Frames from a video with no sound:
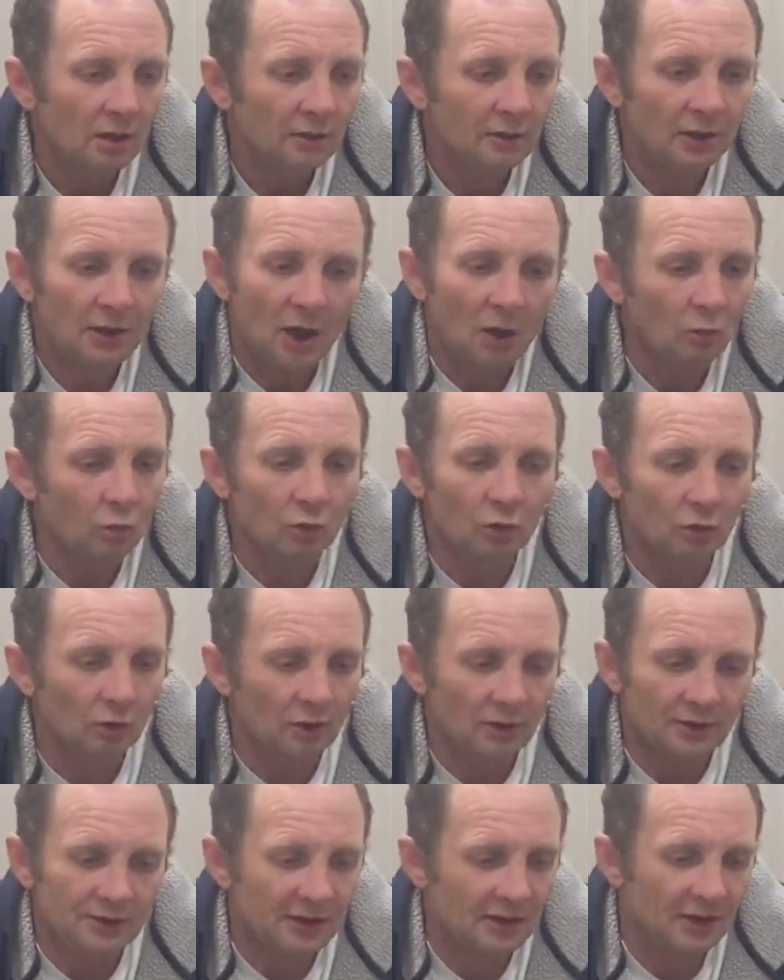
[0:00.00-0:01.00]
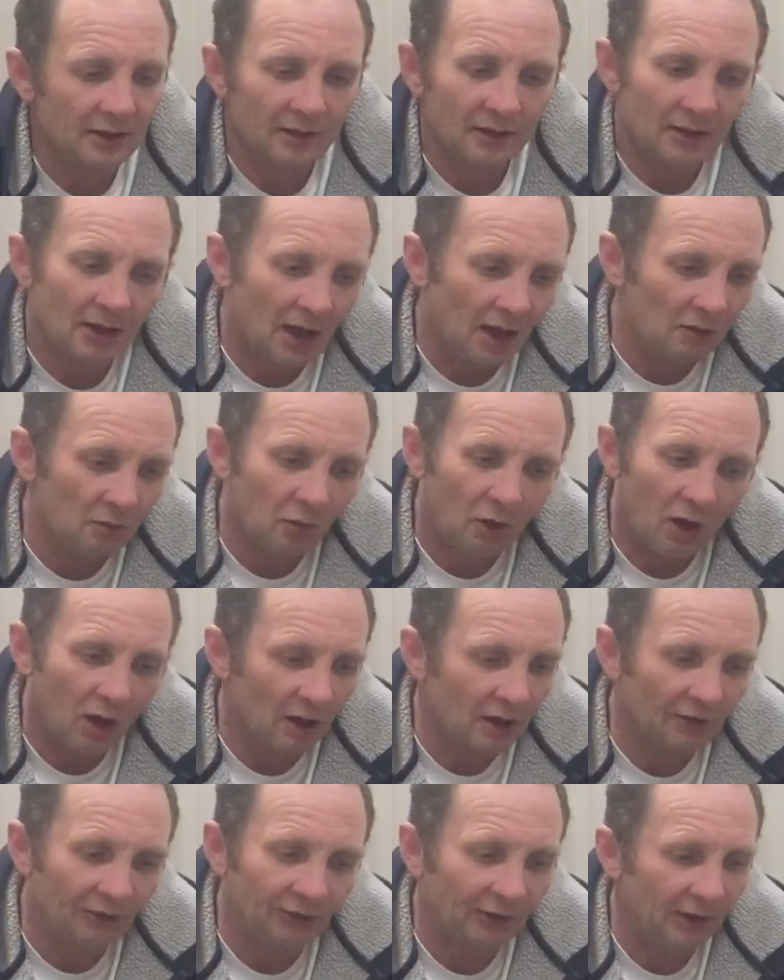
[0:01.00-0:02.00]
you know, what
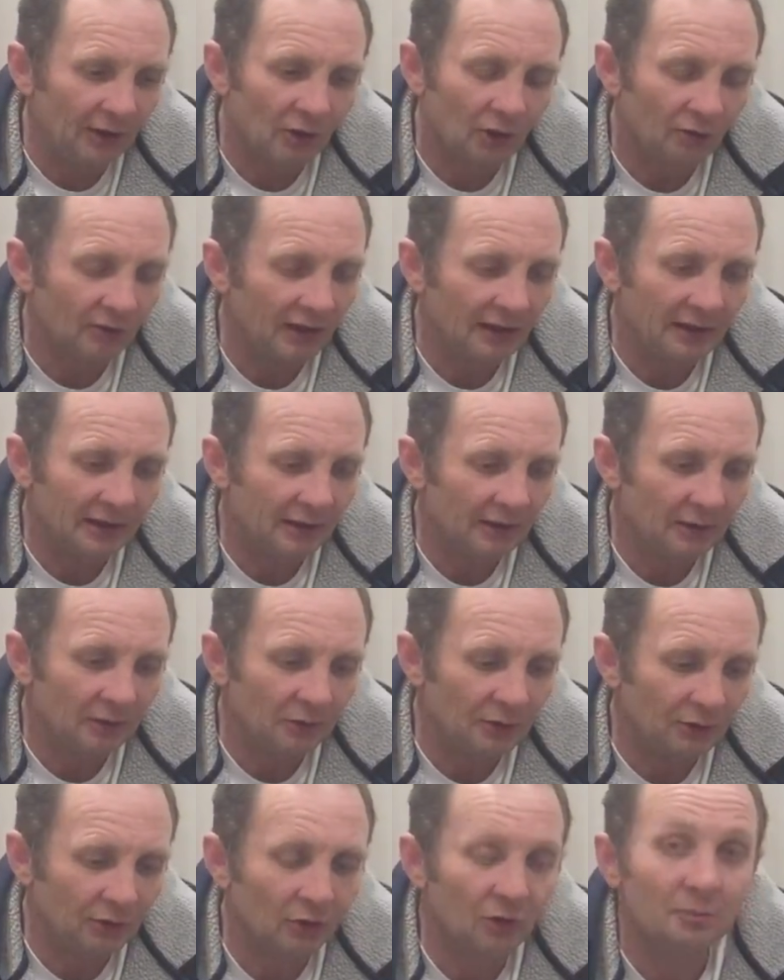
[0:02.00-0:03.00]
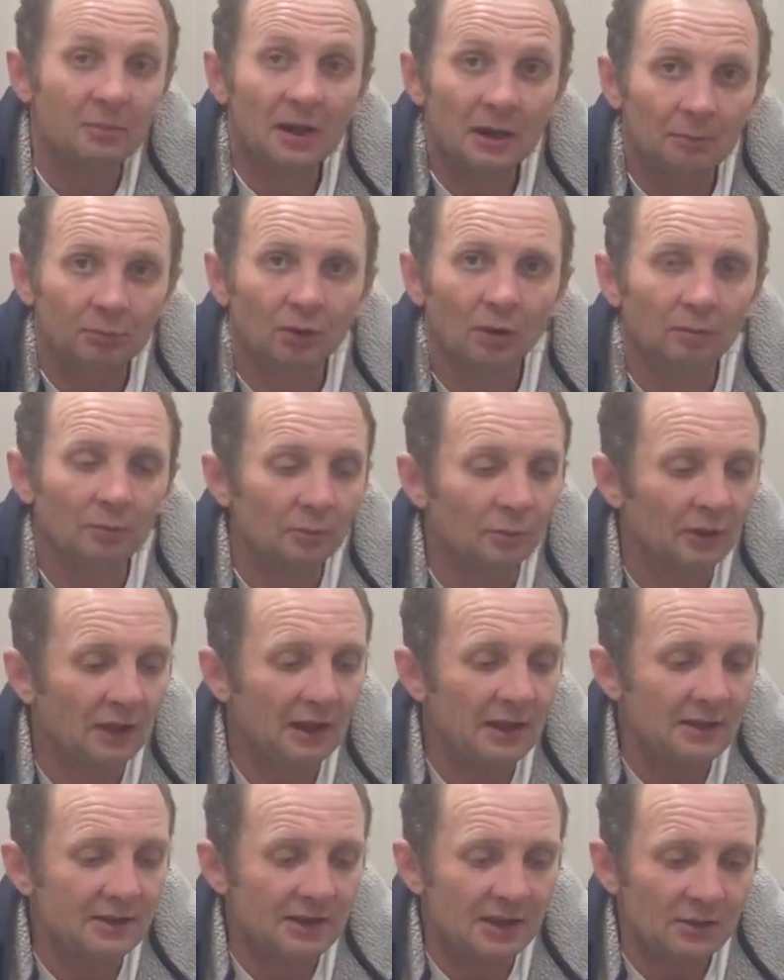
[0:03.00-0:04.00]
I can see already is going to be a problem with
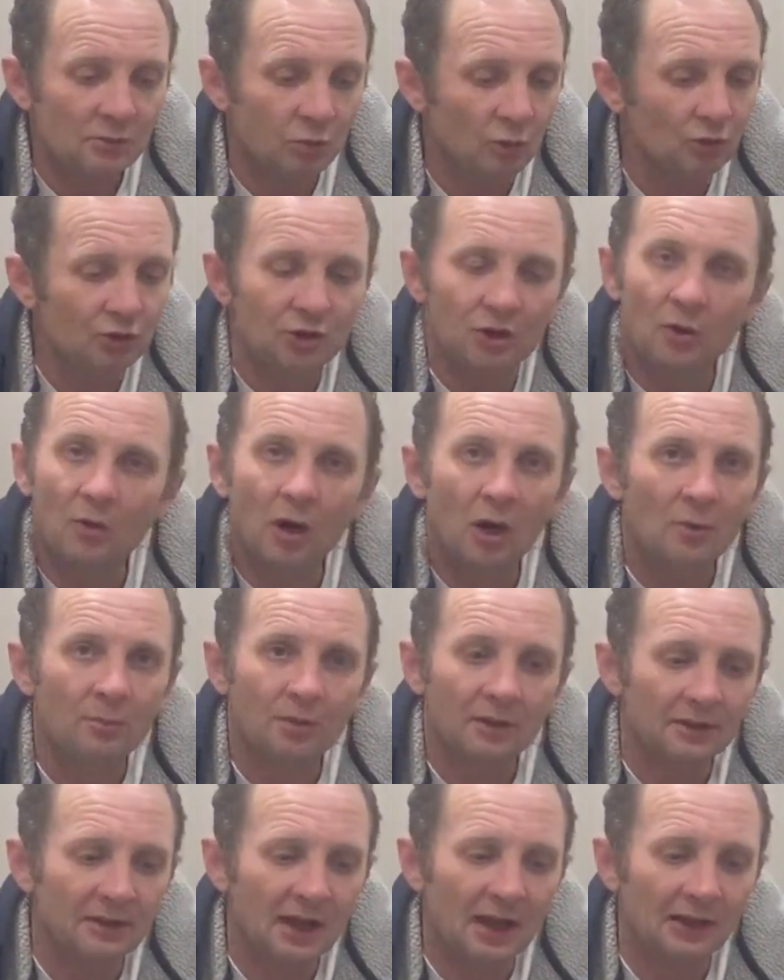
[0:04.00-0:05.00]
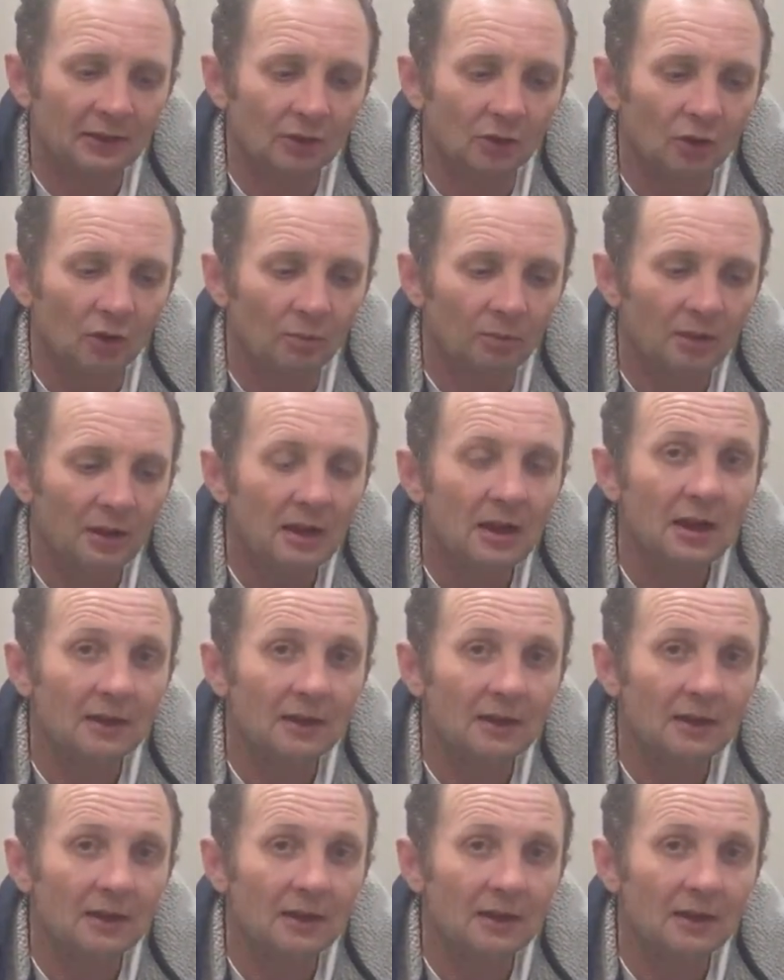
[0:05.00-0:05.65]
these is once you open that up,